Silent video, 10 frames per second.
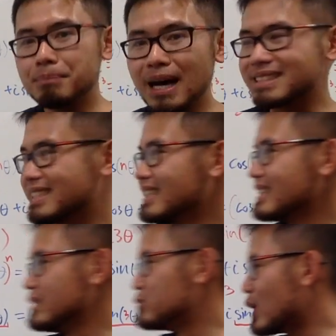But
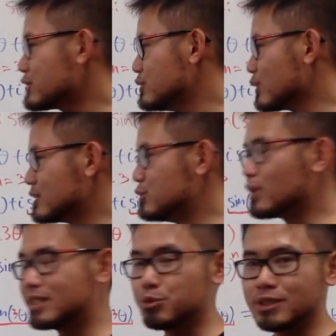the rational
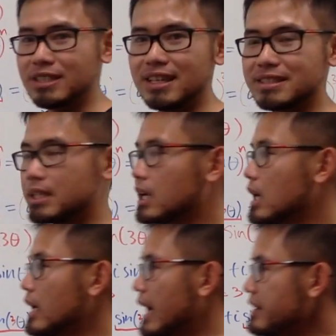zero theorem says
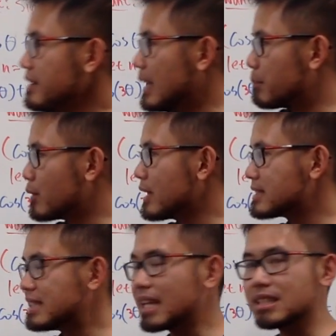any number that
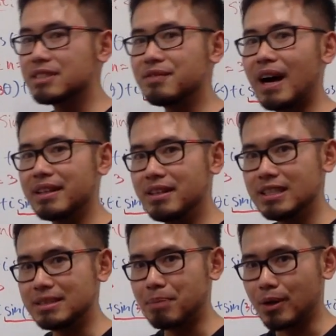satisfies
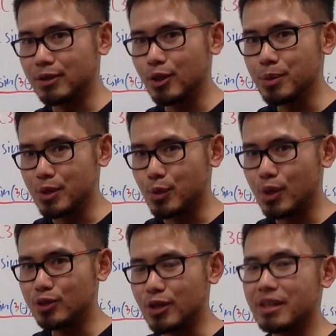this polynomial
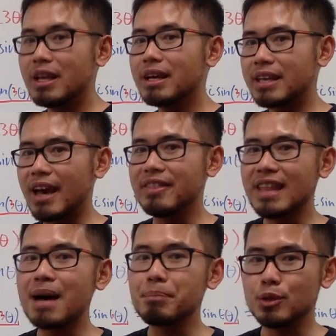equation
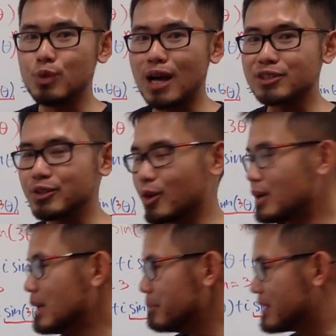cannot be rational
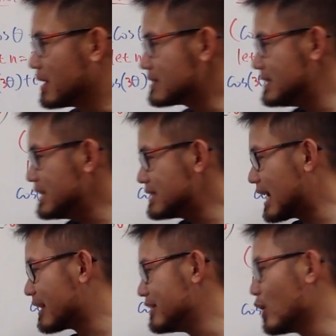because these
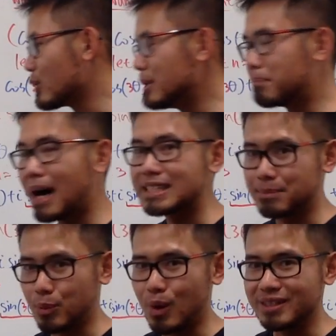are the only
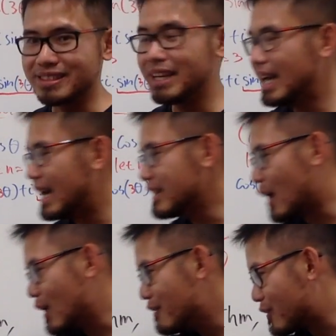possible ones. And
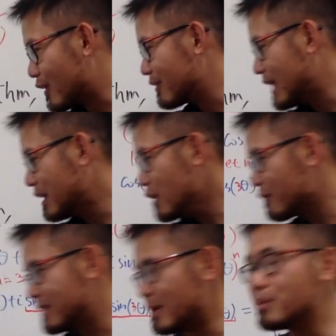however, none
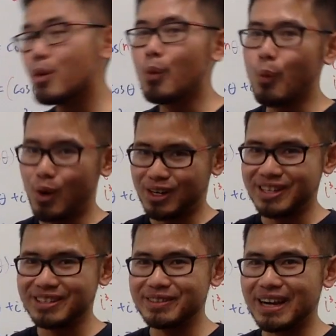of them
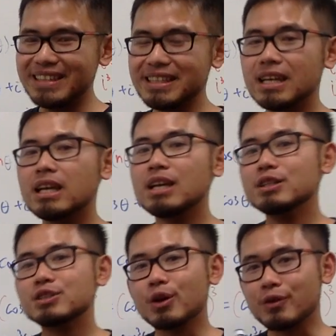work, right?
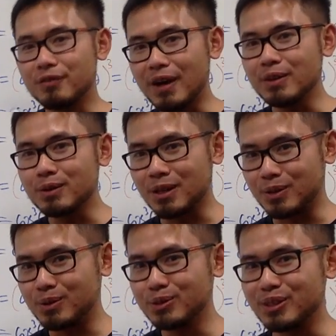So final
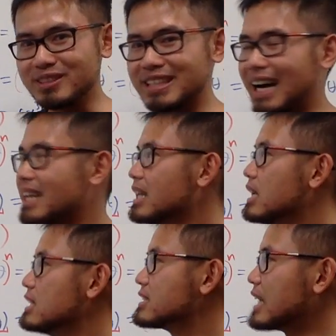conclusion is that
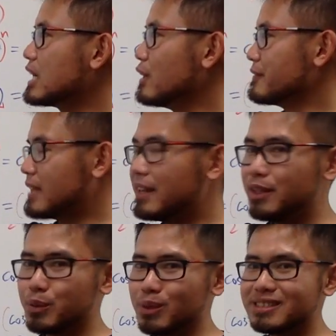sine of ten
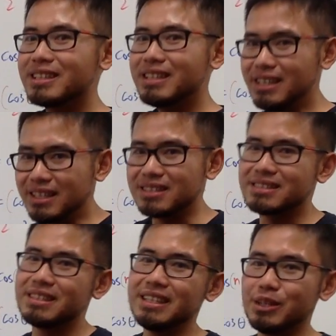degrees
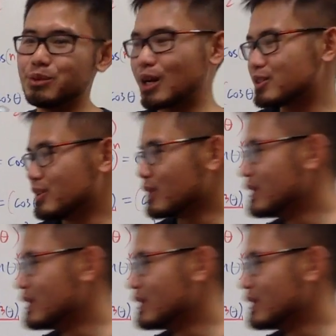is irrational.